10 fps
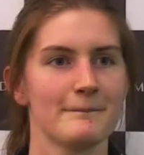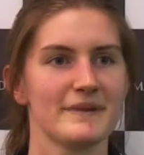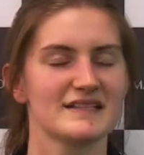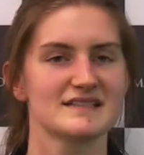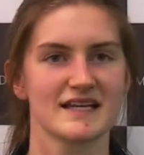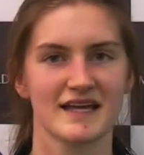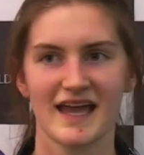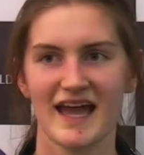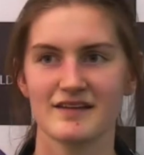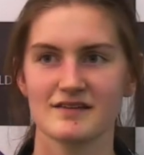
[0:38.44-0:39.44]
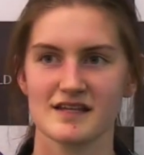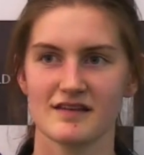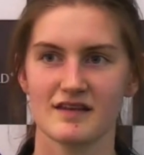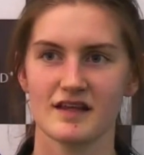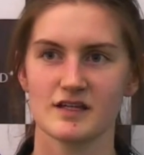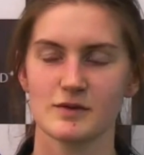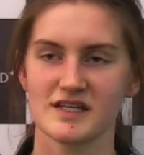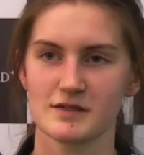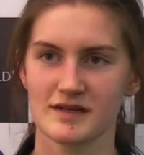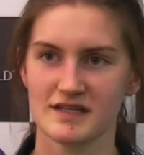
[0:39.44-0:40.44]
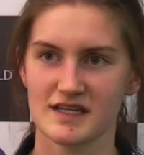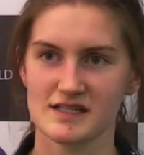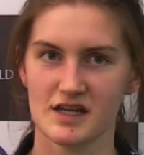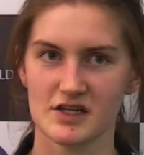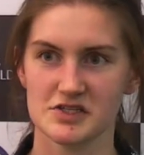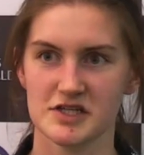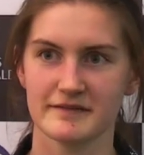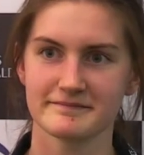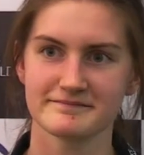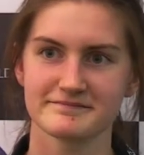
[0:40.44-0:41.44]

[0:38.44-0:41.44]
Beating Kent in the 2023 last year.